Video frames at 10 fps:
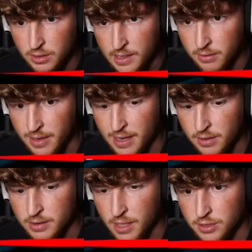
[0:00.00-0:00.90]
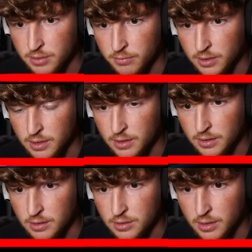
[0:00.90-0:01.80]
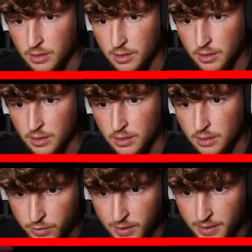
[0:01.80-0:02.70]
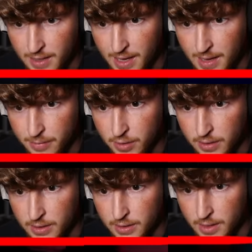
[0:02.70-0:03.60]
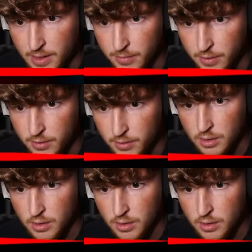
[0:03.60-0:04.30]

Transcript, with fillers: I don't know how to dodge them, really. I just get lucky. I'm running out of ammo. I need ammo.